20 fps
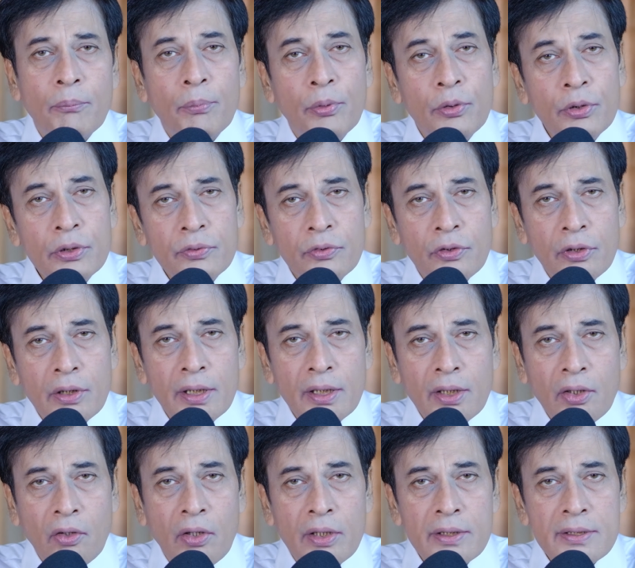both vocal
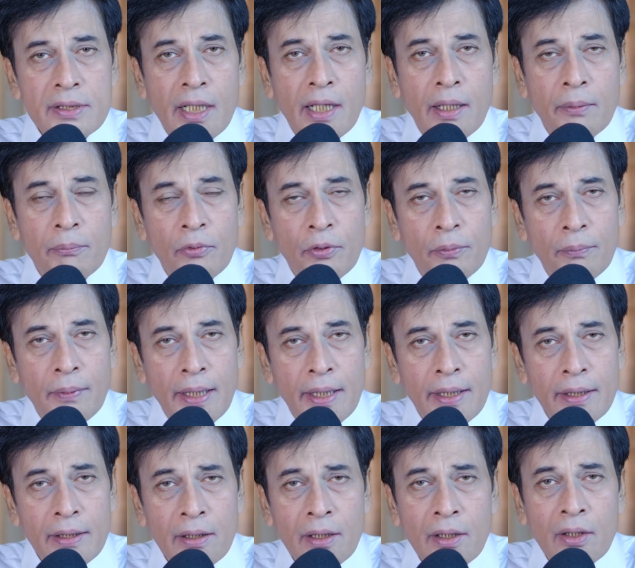cords are
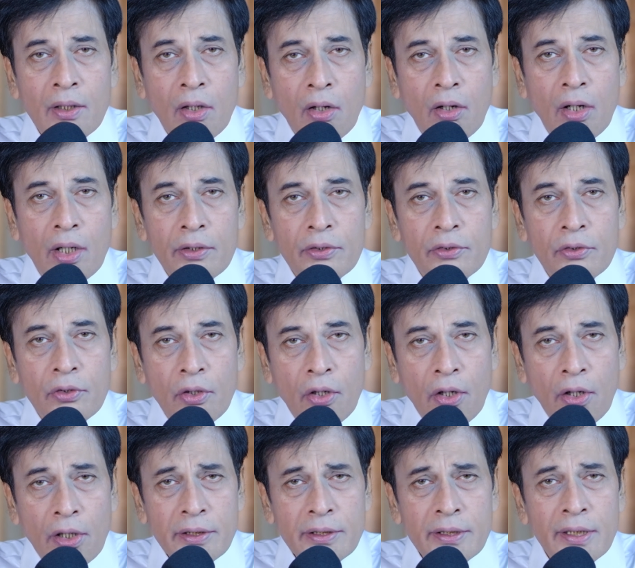mobile or
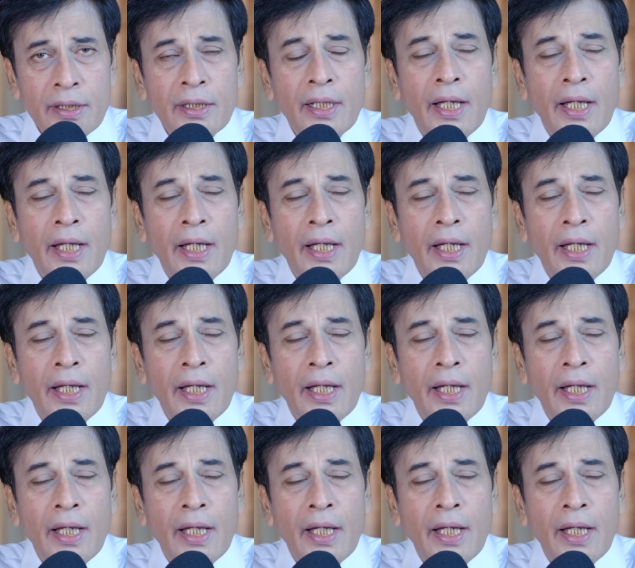not,